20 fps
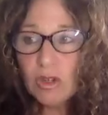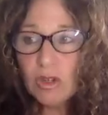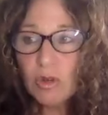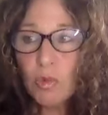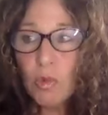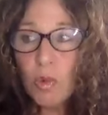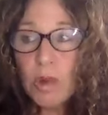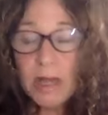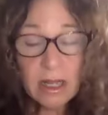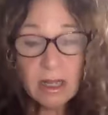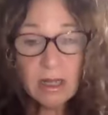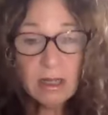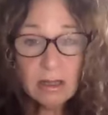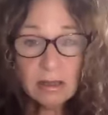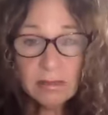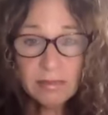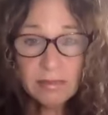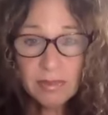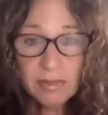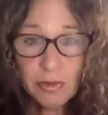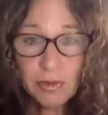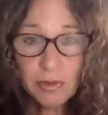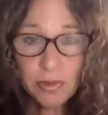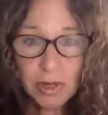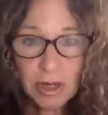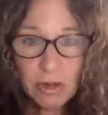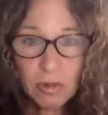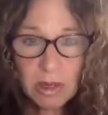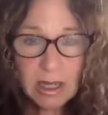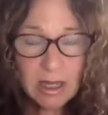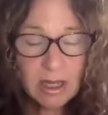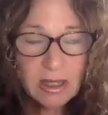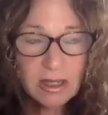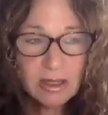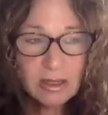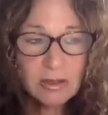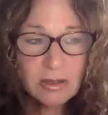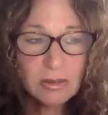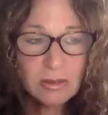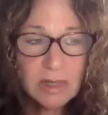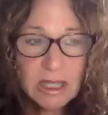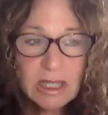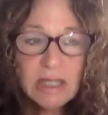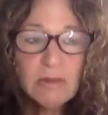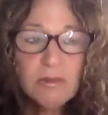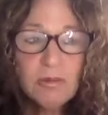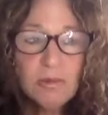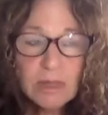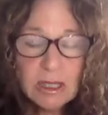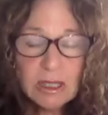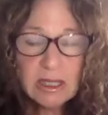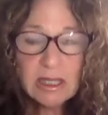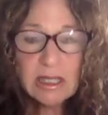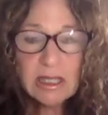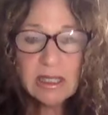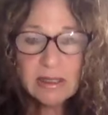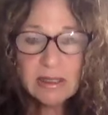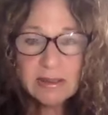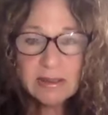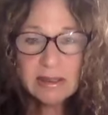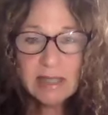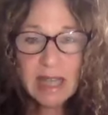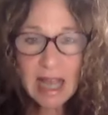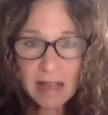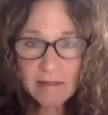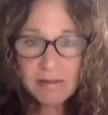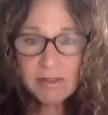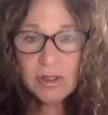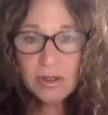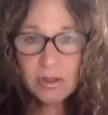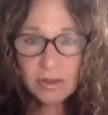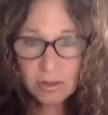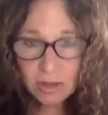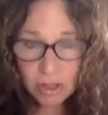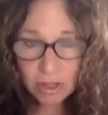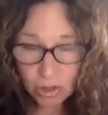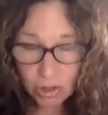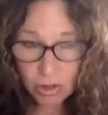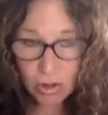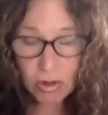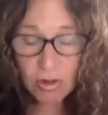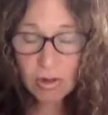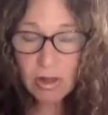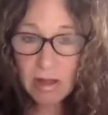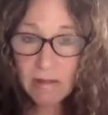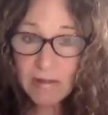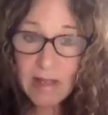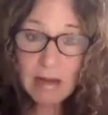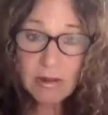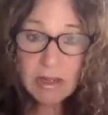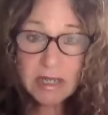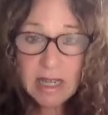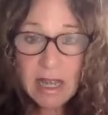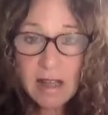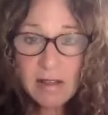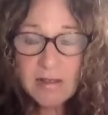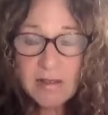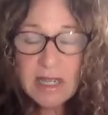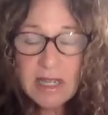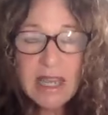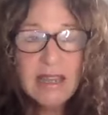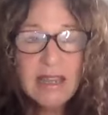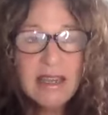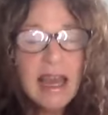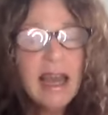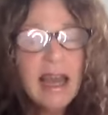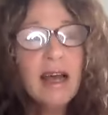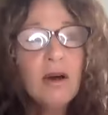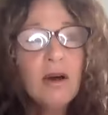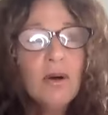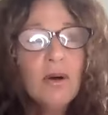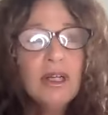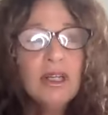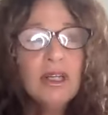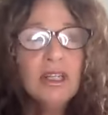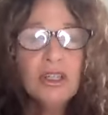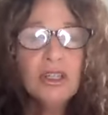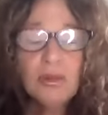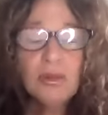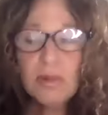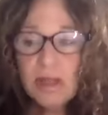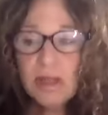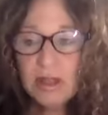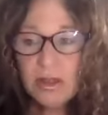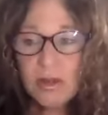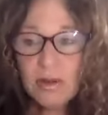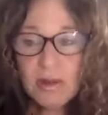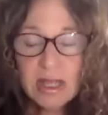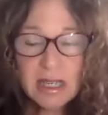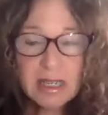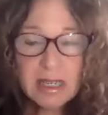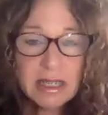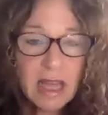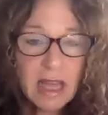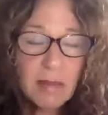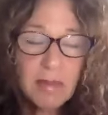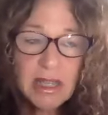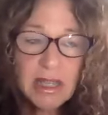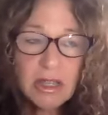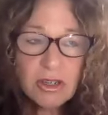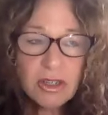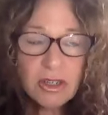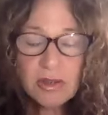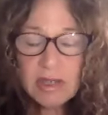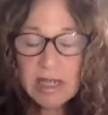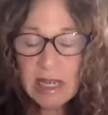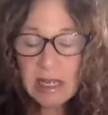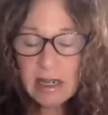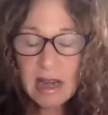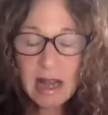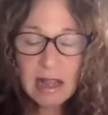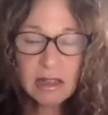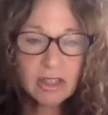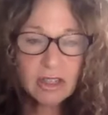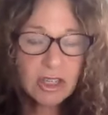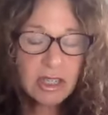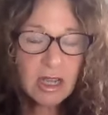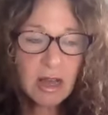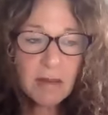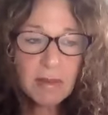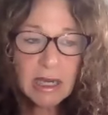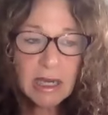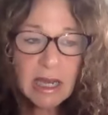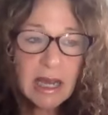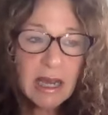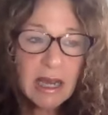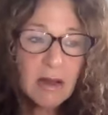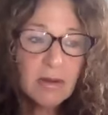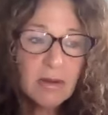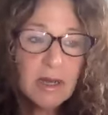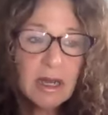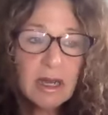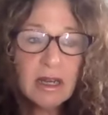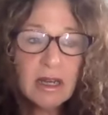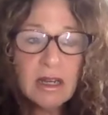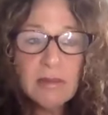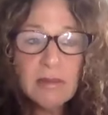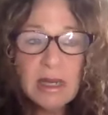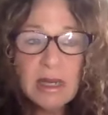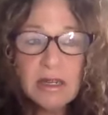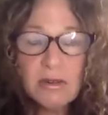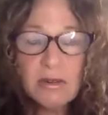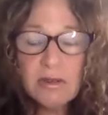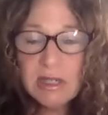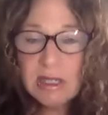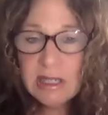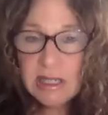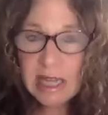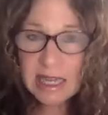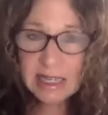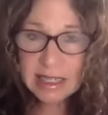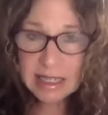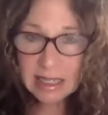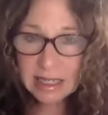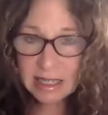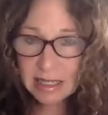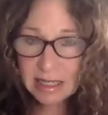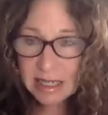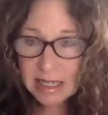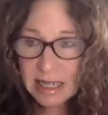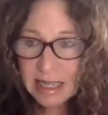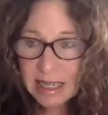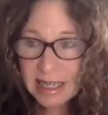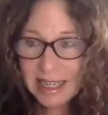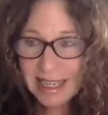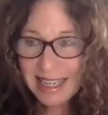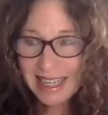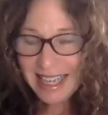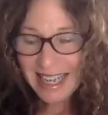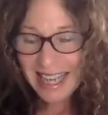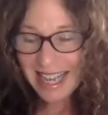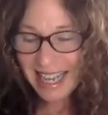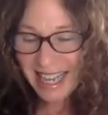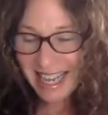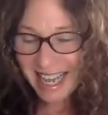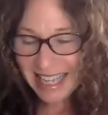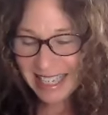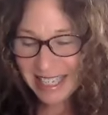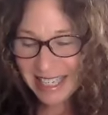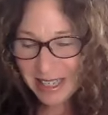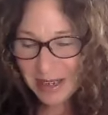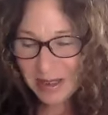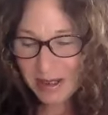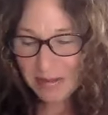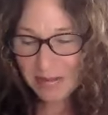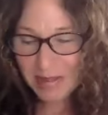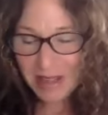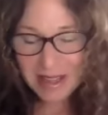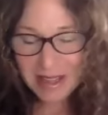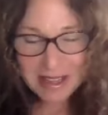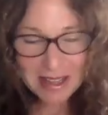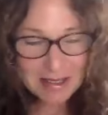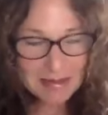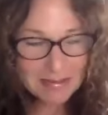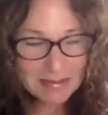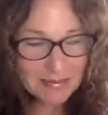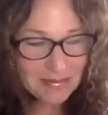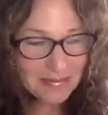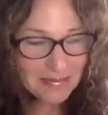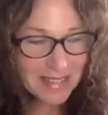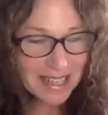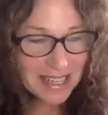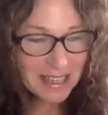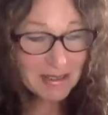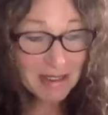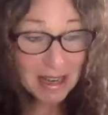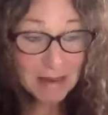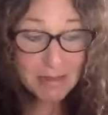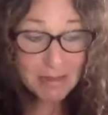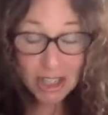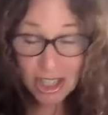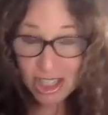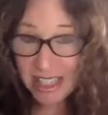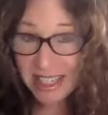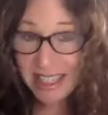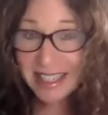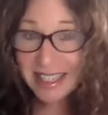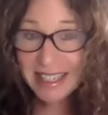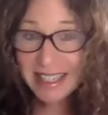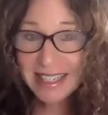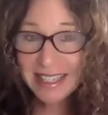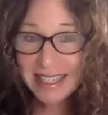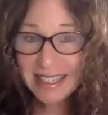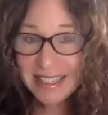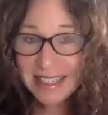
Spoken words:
free will, we could really have control of ourselves. And now with the new things coming, there's new technologies coming out. I know Tesla has some great machines